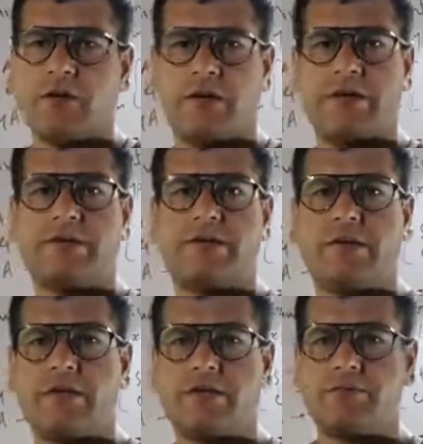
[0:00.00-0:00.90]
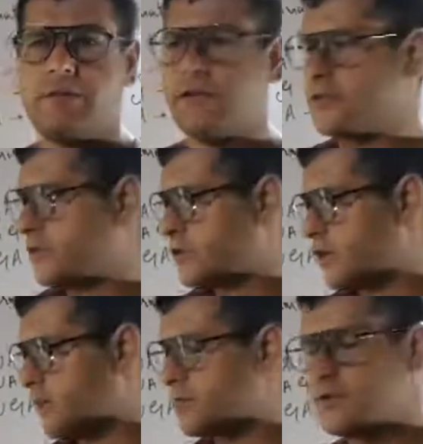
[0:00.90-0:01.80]
it takes place in
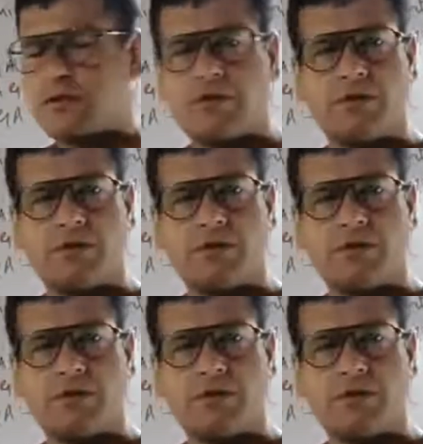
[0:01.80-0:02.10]
steps.